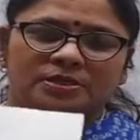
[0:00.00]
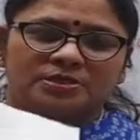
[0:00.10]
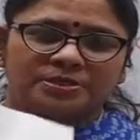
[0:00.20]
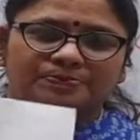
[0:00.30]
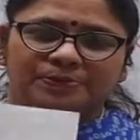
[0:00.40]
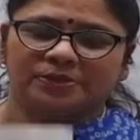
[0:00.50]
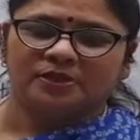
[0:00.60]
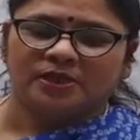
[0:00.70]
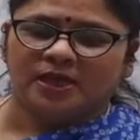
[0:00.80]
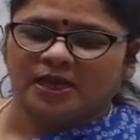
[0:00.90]
simple,
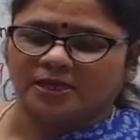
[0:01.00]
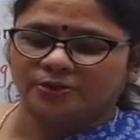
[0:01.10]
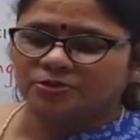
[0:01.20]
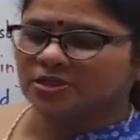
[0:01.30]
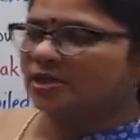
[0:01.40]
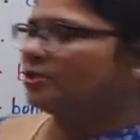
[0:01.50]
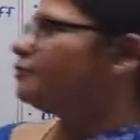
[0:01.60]
and you started